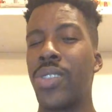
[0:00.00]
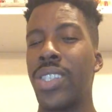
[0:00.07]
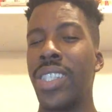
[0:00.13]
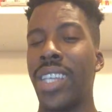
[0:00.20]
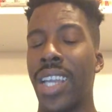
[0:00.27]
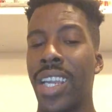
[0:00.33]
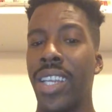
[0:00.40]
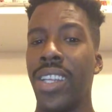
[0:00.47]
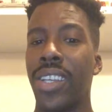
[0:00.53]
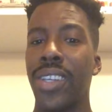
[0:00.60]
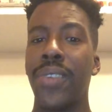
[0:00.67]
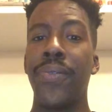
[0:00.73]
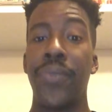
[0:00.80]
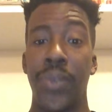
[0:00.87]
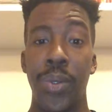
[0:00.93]
see any
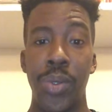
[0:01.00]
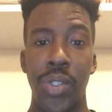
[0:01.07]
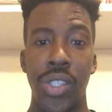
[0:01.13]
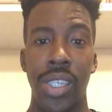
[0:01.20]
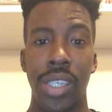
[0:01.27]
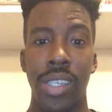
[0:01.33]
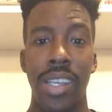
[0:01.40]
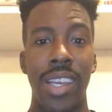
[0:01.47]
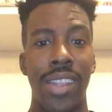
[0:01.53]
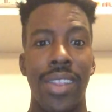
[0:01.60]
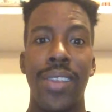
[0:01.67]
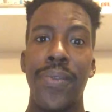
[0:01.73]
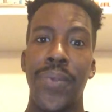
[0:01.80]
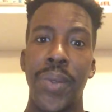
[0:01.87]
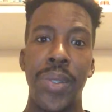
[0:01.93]
confusion in
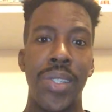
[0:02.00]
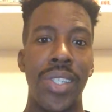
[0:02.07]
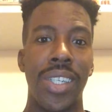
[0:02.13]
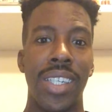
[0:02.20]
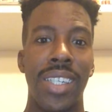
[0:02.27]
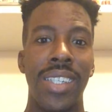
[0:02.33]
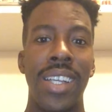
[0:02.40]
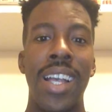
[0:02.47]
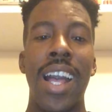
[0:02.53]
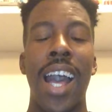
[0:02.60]
the future.